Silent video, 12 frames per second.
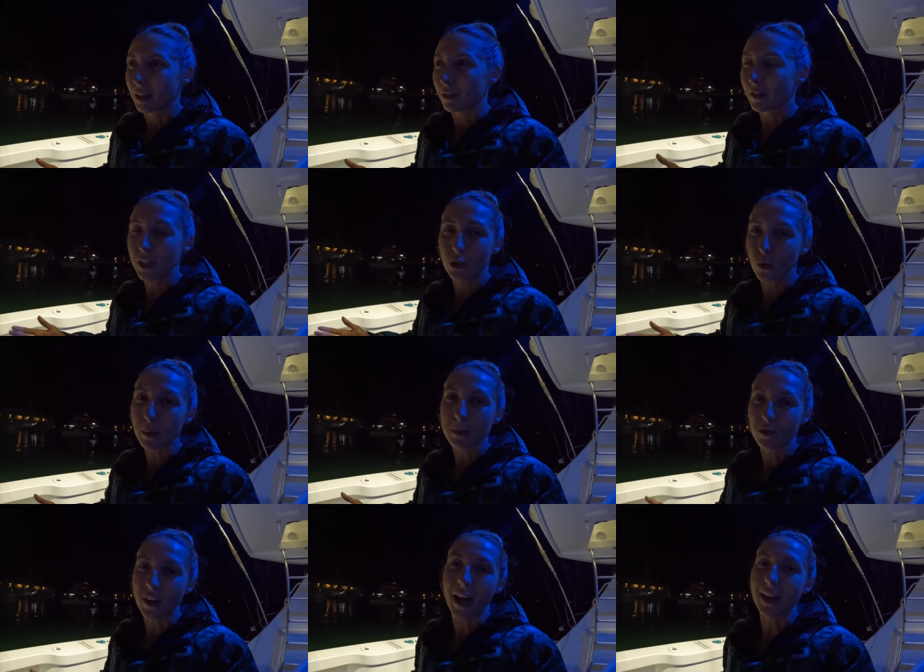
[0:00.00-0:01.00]
a fish
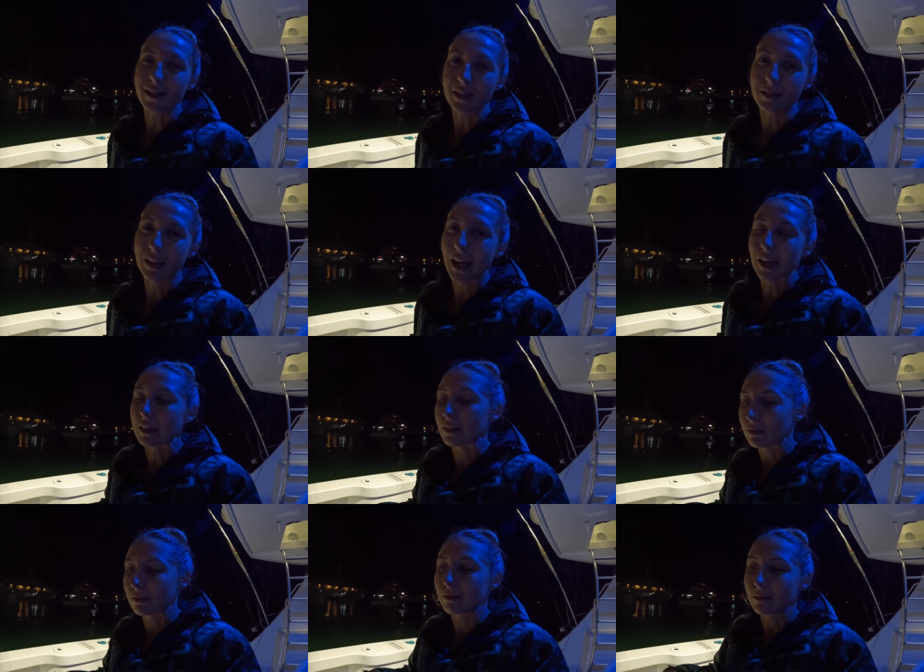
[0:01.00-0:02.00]
swims fast, not
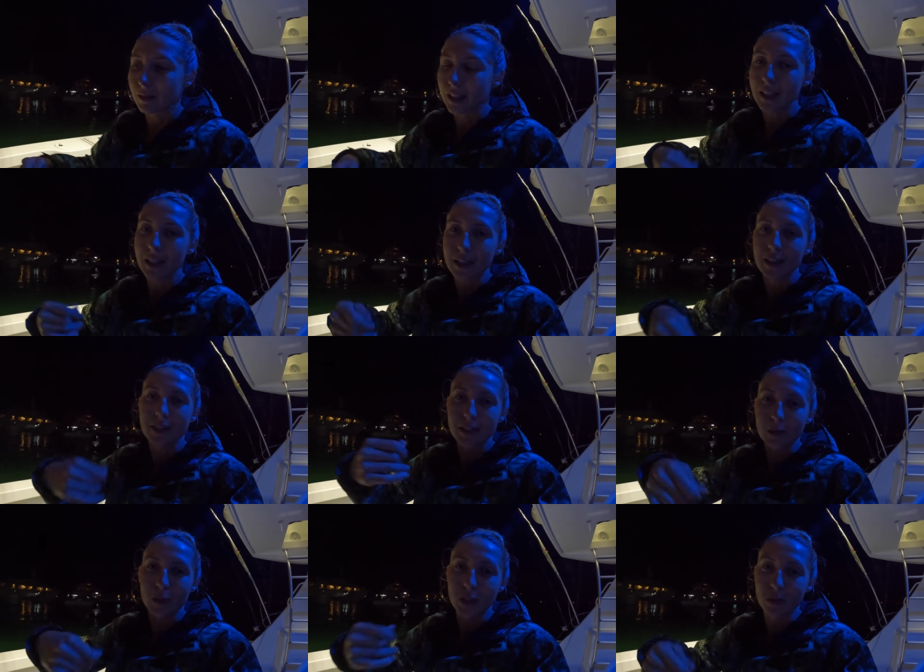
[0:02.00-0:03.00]

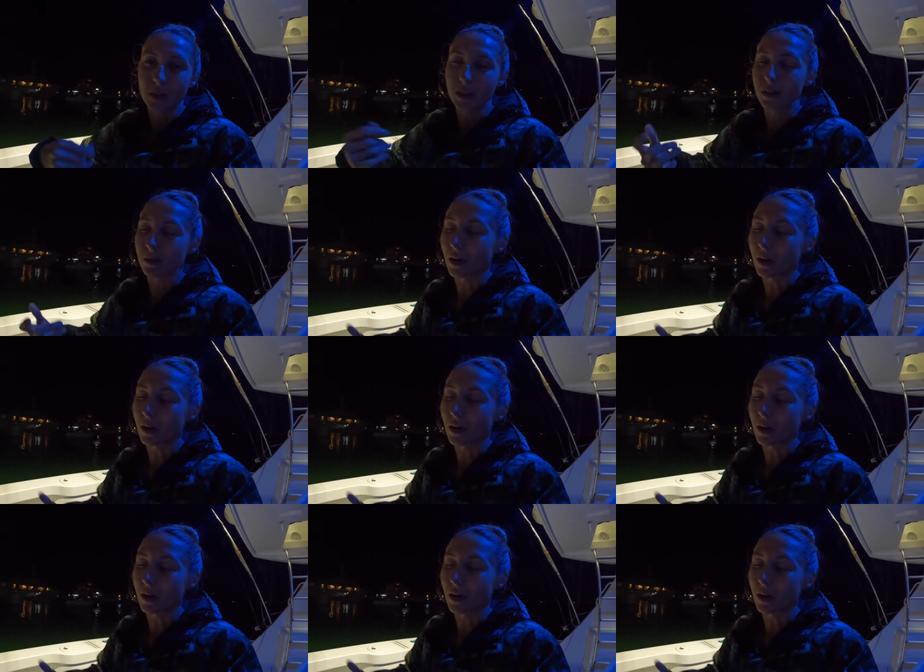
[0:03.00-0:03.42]
eases when you reel the